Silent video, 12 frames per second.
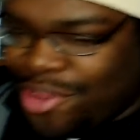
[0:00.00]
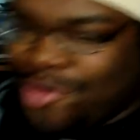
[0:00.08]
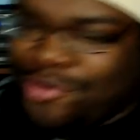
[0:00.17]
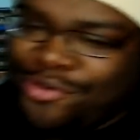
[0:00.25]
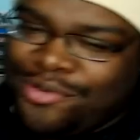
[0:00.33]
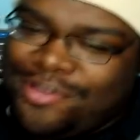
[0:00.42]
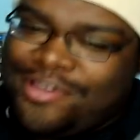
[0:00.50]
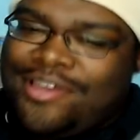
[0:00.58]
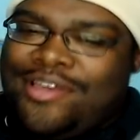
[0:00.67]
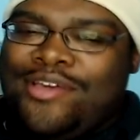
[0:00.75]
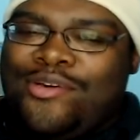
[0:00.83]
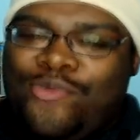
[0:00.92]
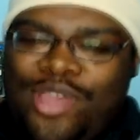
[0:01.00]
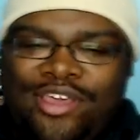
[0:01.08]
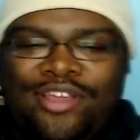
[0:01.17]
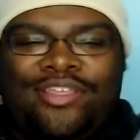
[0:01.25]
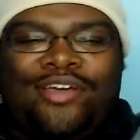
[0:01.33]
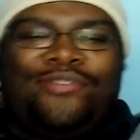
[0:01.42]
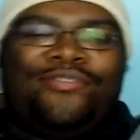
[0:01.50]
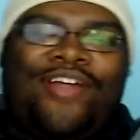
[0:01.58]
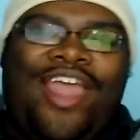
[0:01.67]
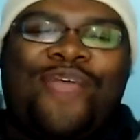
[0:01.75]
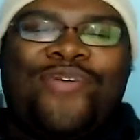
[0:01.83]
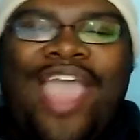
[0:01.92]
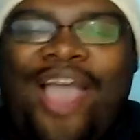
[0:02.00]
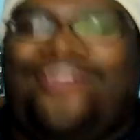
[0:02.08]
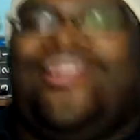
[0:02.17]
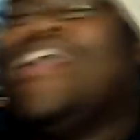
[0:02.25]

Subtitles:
for you. You good though, all right? Yeah,